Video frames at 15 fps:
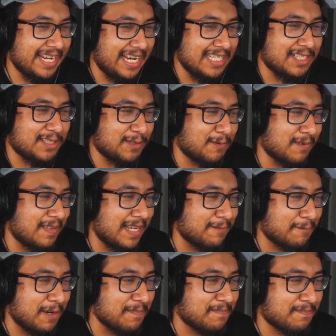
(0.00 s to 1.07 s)
I just don't want
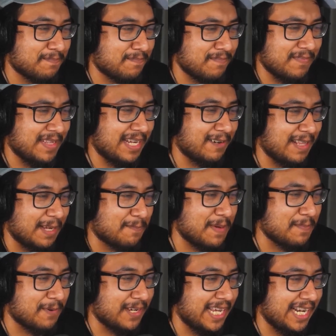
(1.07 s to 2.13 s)
want I don't like
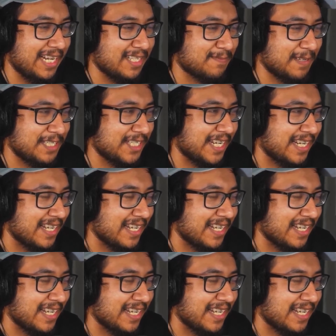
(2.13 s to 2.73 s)
people getting into my shit.